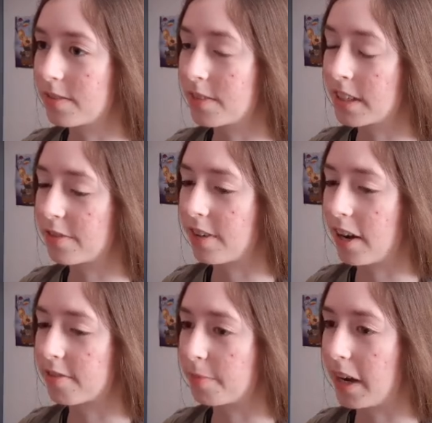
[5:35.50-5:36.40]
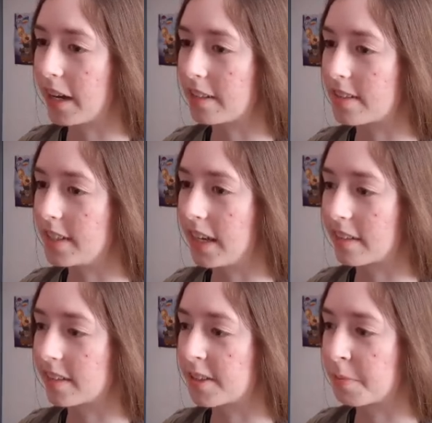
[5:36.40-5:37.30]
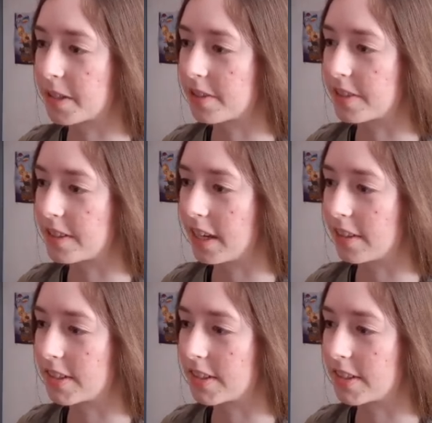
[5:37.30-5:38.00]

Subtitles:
in 5 bites the Acid Spitter's done,